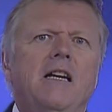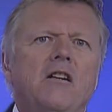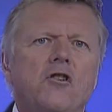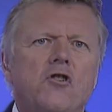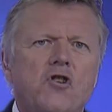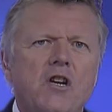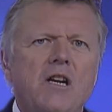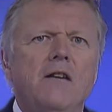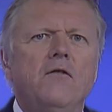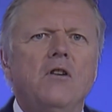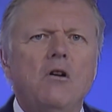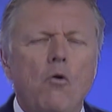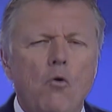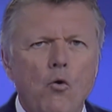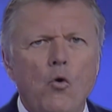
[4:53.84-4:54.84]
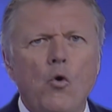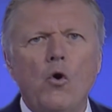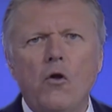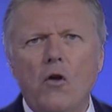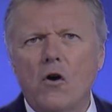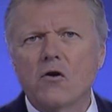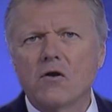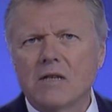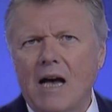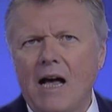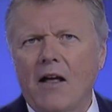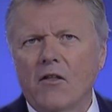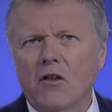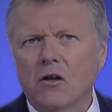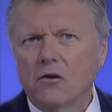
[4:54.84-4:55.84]
in achieving all
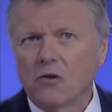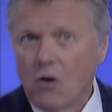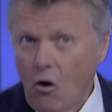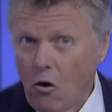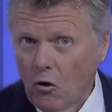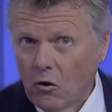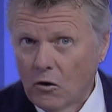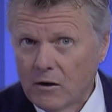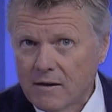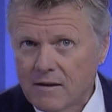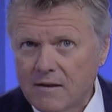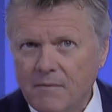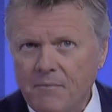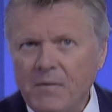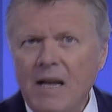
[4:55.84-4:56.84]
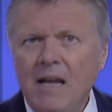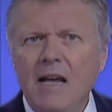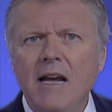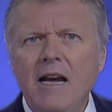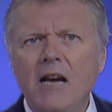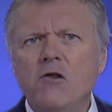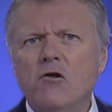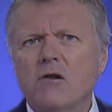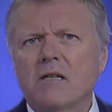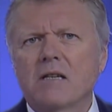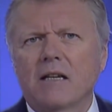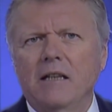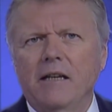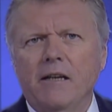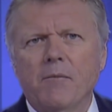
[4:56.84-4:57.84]
those other goals.
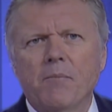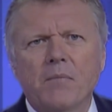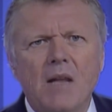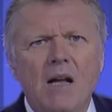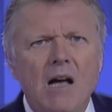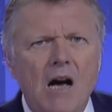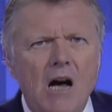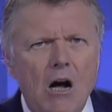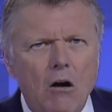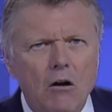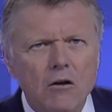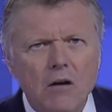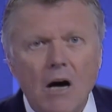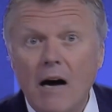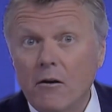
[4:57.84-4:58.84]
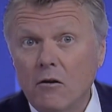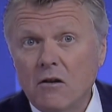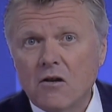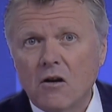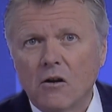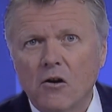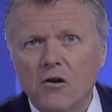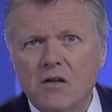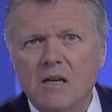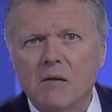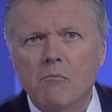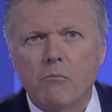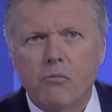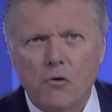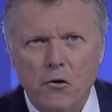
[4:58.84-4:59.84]
Interestingly, I also learnt
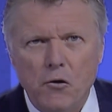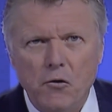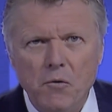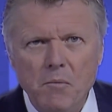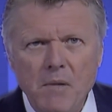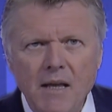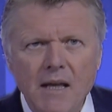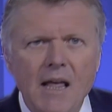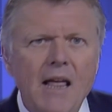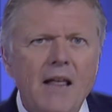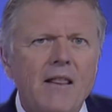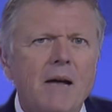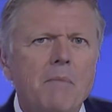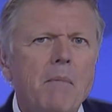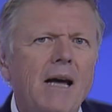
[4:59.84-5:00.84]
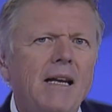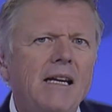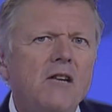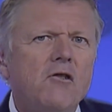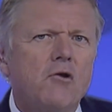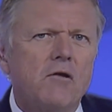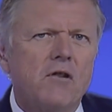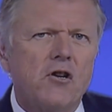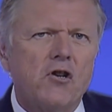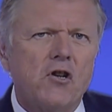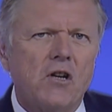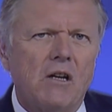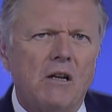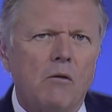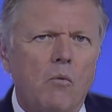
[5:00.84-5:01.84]
in Broome that many
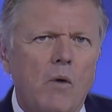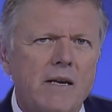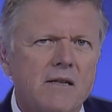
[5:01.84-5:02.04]
traditional